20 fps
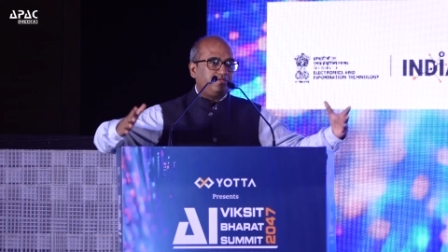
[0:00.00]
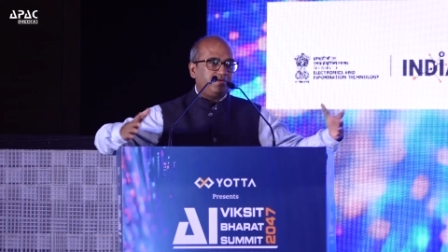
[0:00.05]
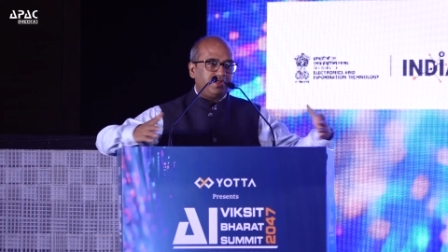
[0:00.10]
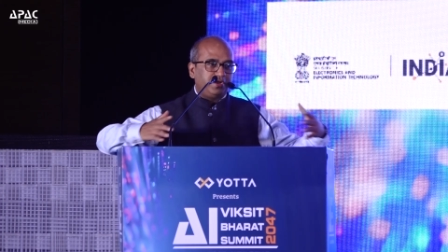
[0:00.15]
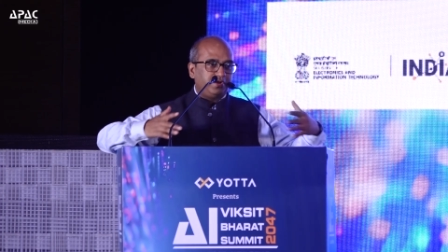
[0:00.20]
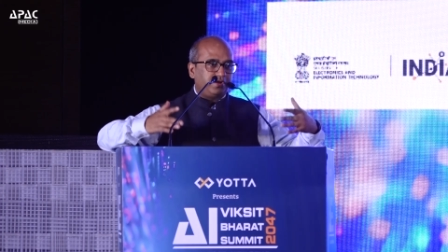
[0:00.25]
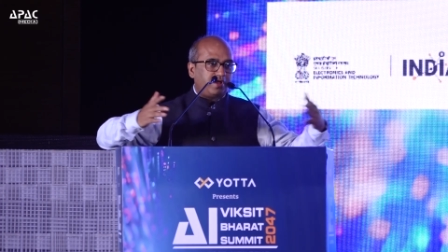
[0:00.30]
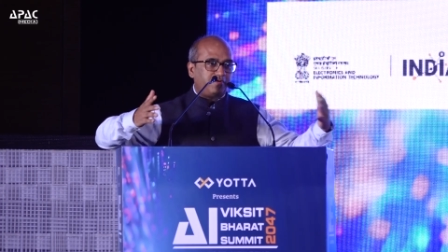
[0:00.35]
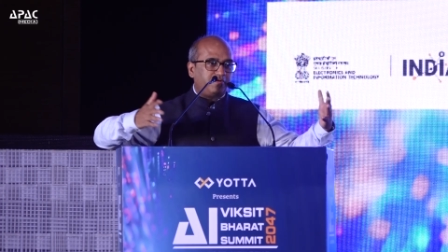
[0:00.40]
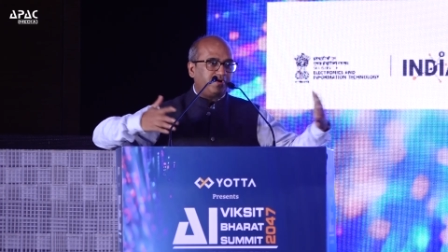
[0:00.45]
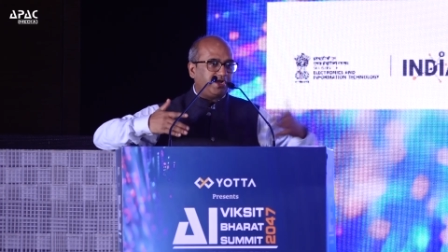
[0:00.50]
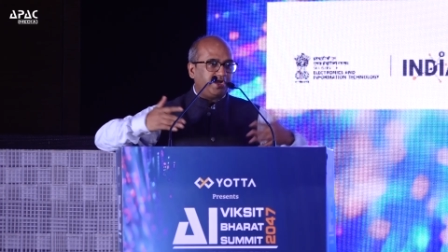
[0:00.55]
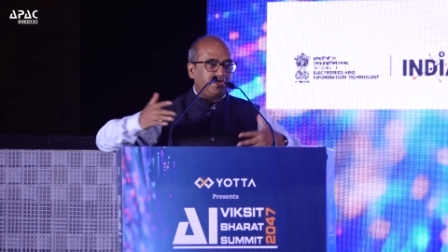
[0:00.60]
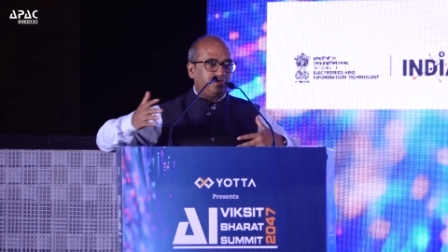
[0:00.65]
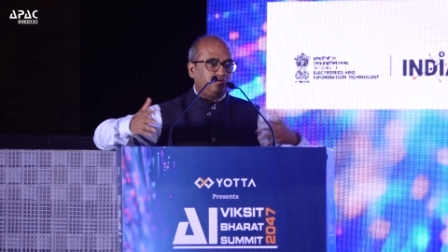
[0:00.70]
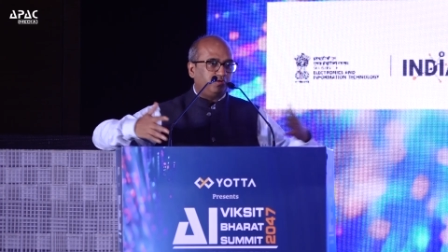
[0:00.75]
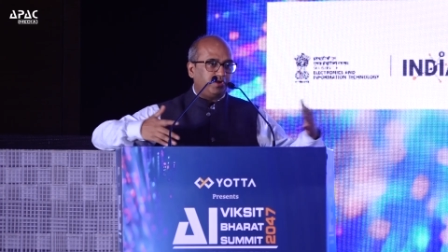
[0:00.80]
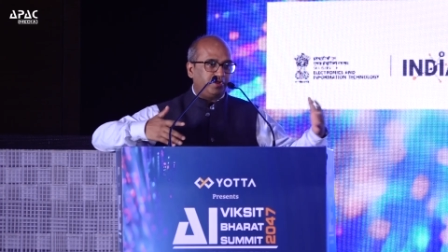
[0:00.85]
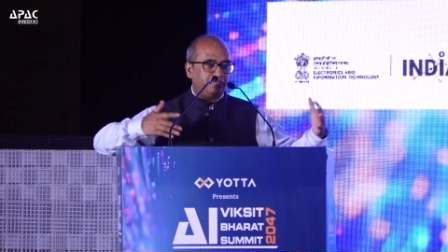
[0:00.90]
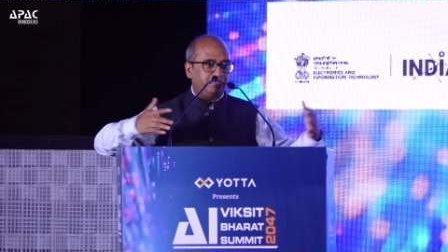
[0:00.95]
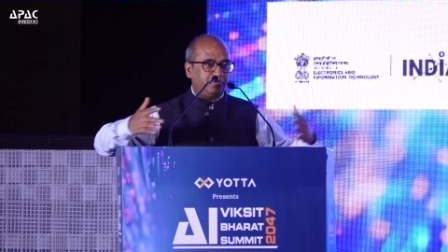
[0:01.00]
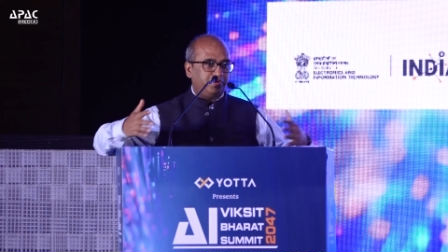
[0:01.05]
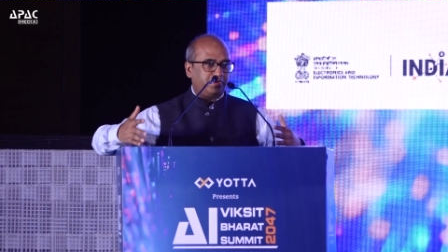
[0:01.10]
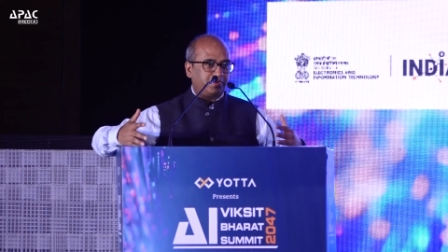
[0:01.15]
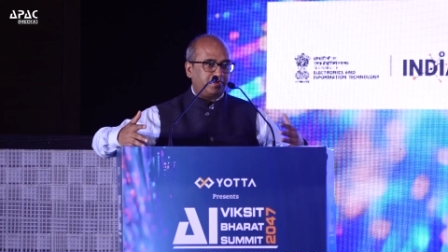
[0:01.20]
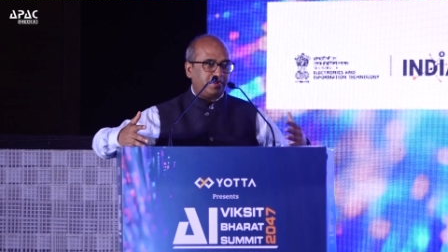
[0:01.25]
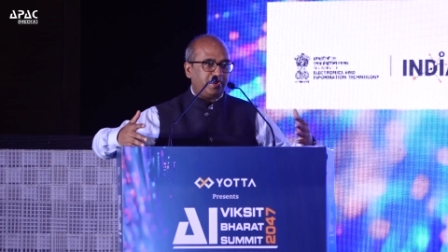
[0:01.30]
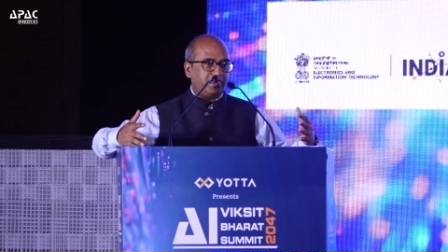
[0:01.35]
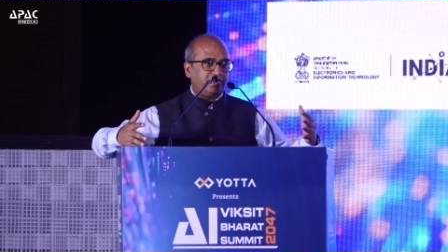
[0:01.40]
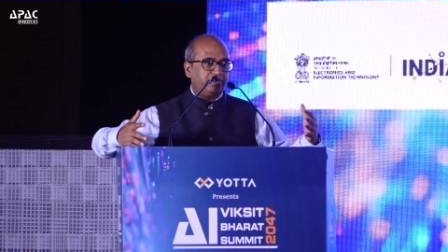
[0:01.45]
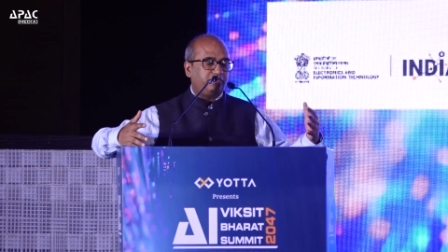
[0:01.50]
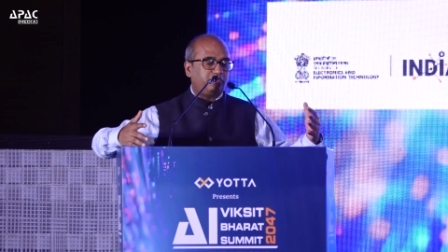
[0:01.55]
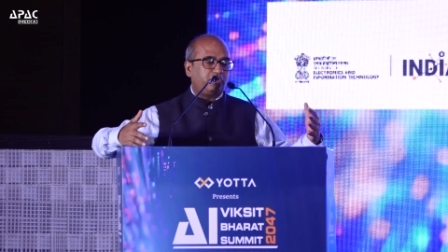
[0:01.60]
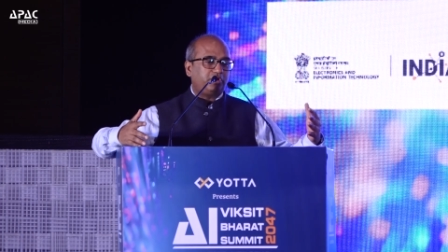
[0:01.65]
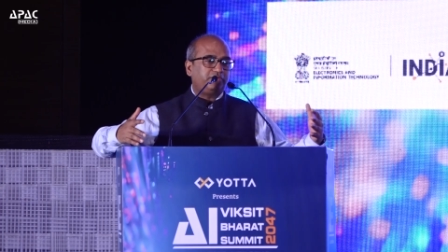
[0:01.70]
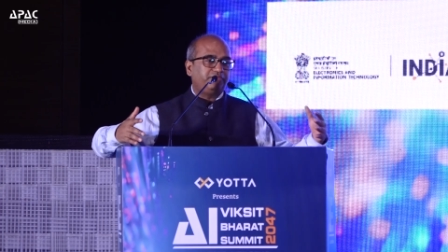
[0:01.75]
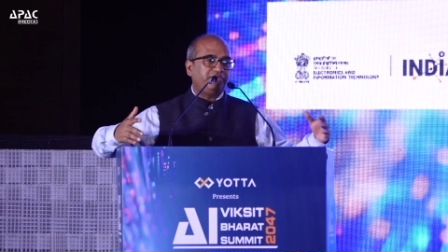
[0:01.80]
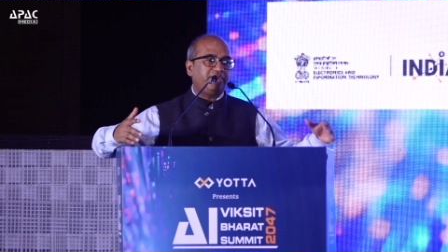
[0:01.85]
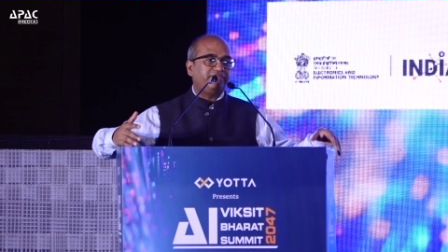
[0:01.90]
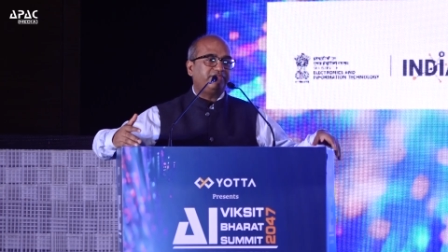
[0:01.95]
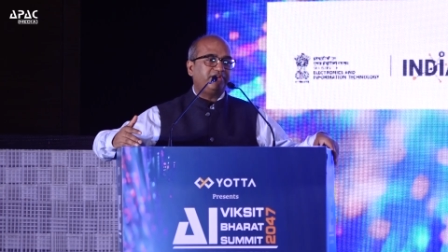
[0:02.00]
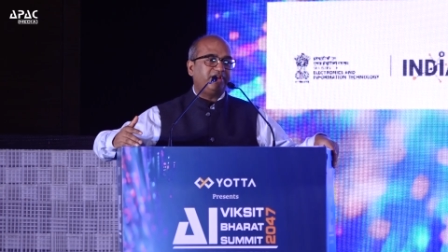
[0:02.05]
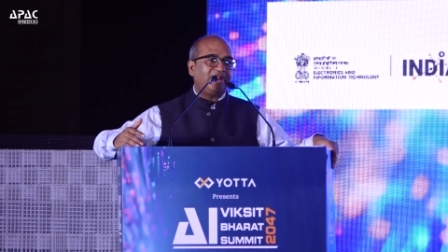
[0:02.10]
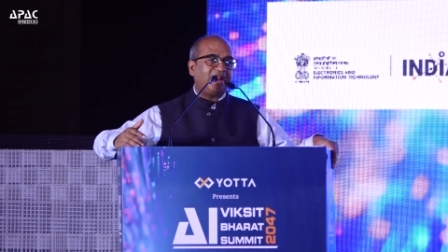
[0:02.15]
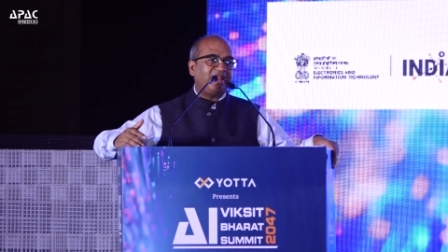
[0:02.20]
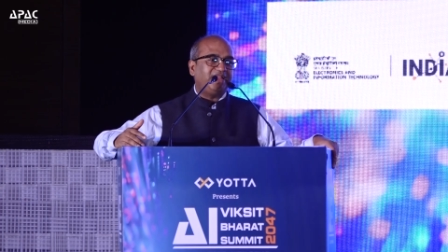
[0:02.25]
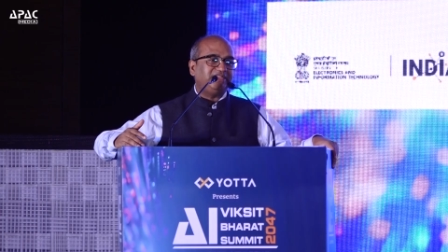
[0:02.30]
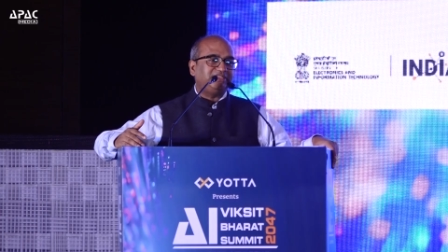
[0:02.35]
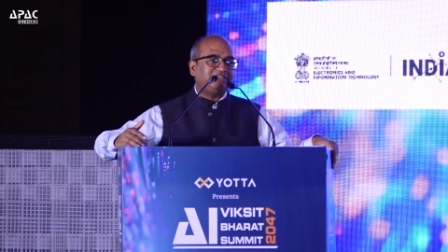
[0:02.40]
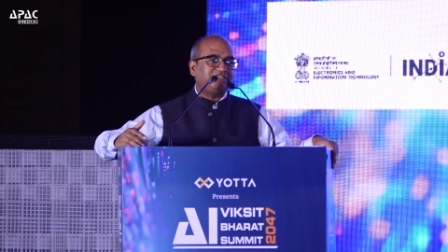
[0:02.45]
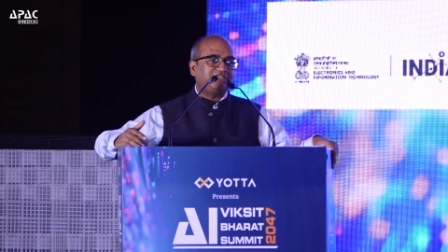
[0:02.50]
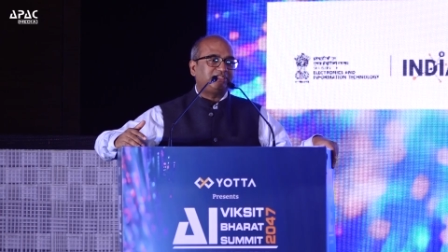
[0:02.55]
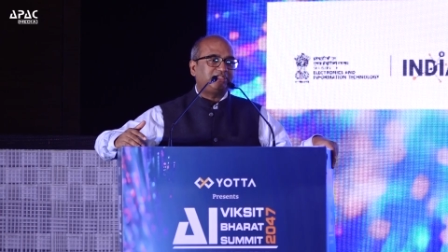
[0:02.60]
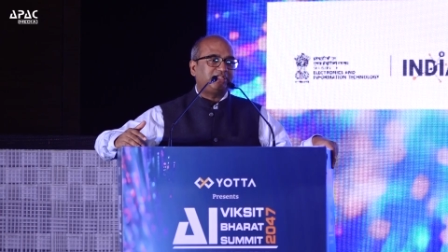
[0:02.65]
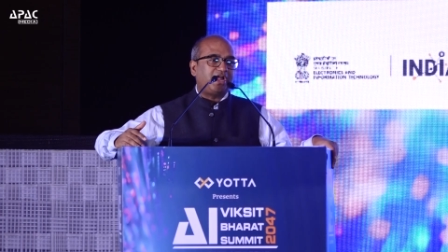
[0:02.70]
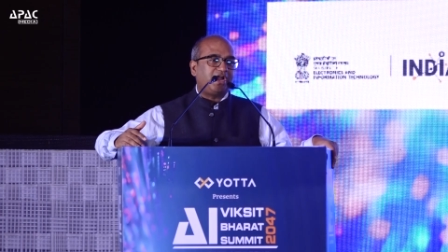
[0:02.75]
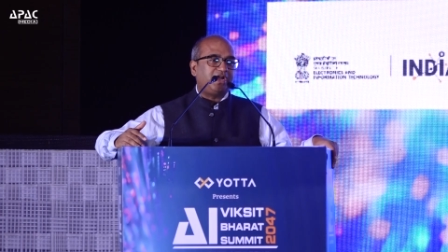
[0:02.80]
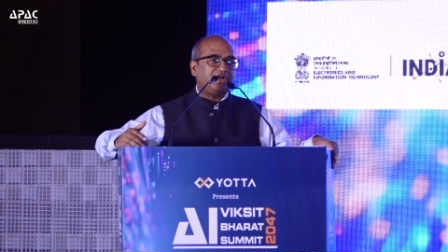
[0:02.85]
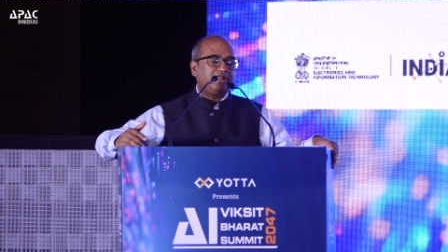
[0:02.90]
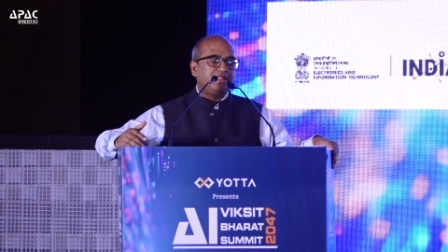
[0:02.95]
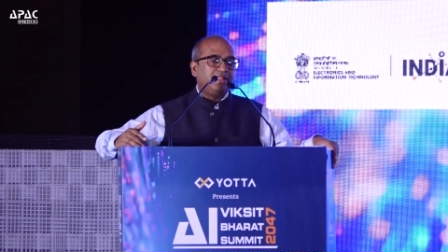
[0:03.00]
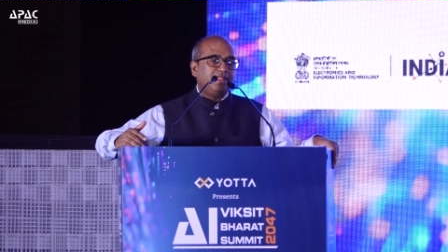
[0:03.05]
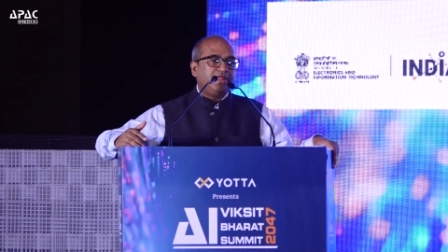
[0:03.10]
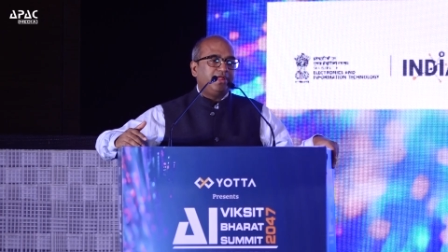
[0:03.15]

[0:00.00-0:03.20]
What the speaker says: in our day-to-day work. And what we have realized is that